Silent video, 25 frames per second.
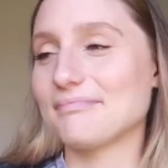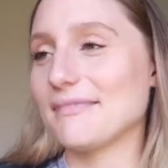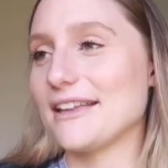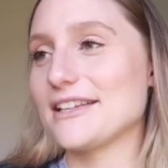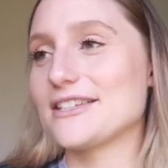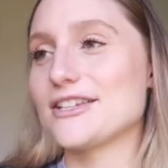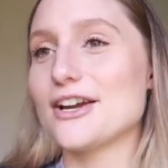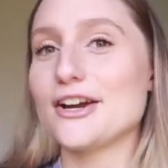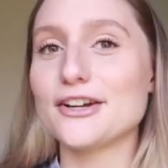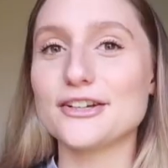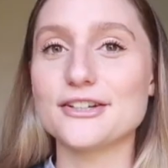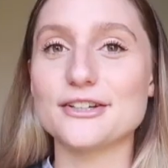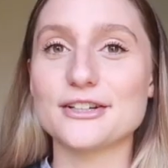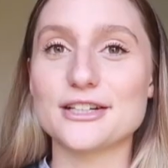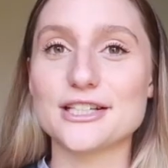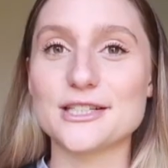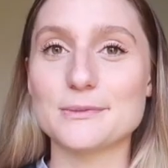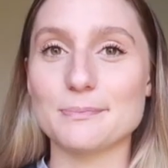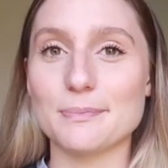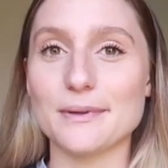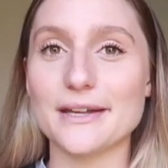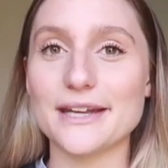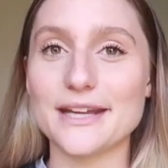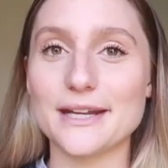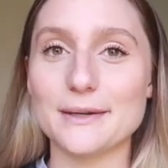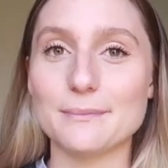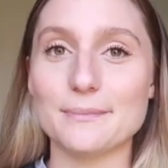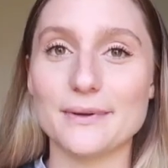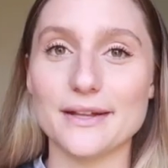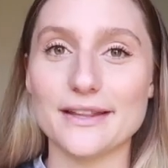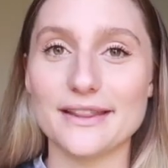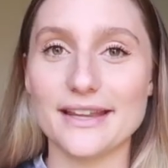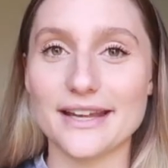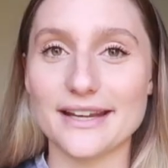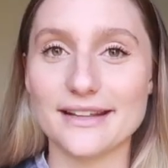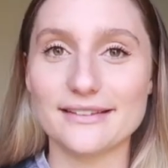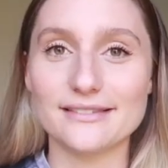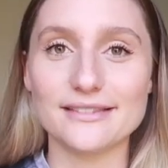it's hard to explain,
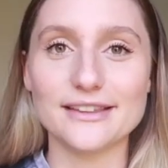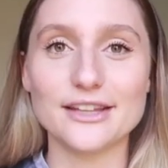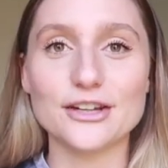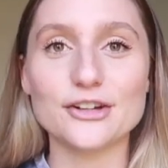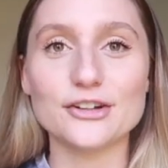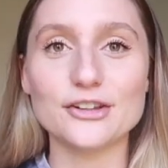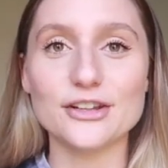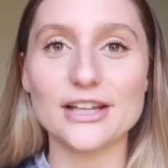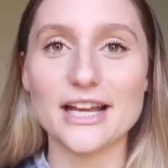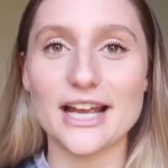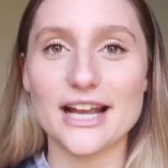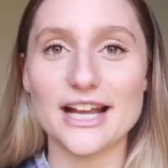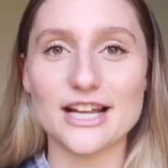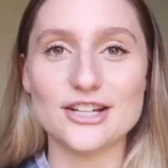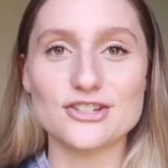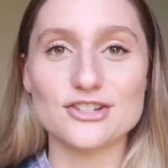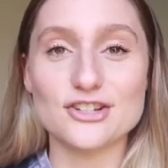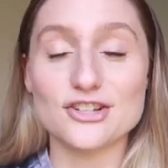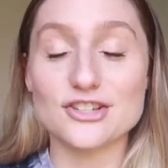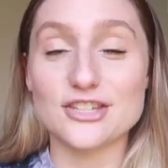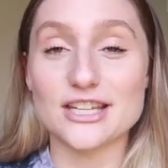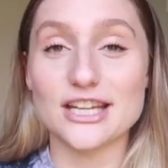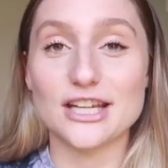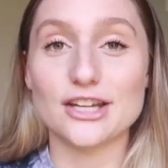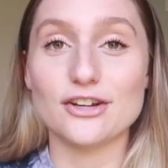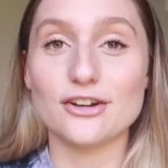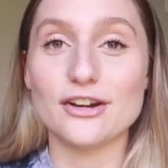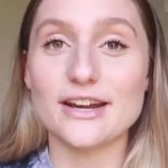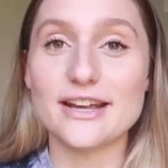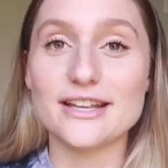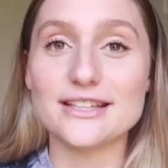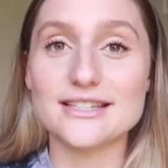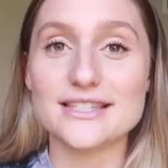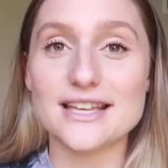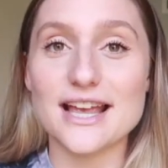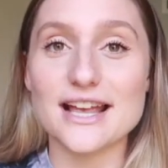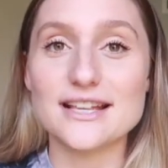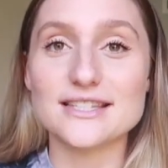but like literally I guess just like your
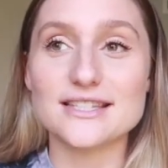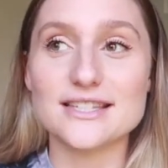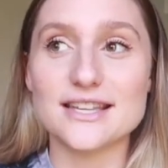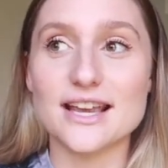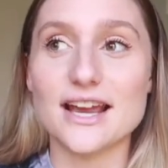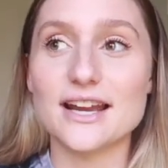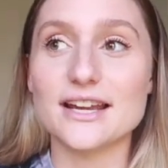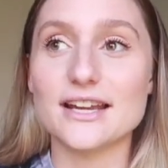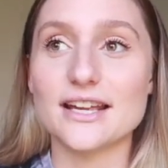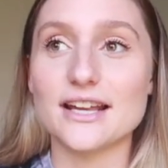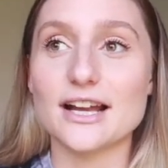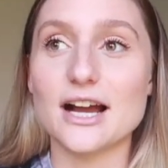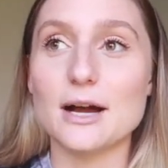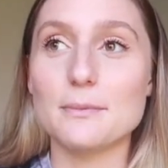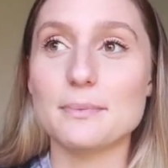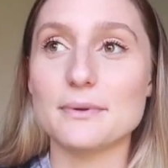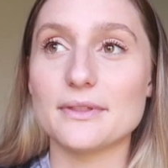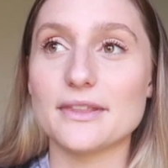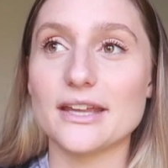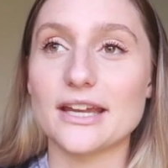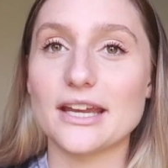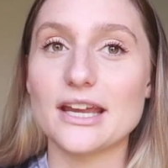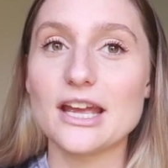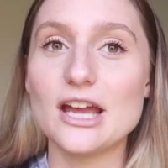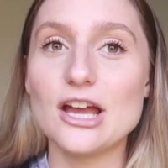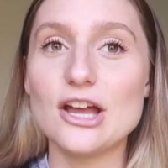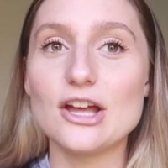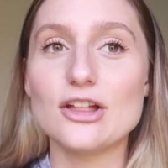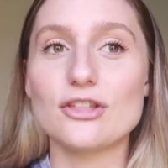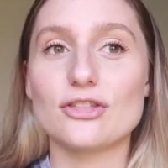insides tightening up, and like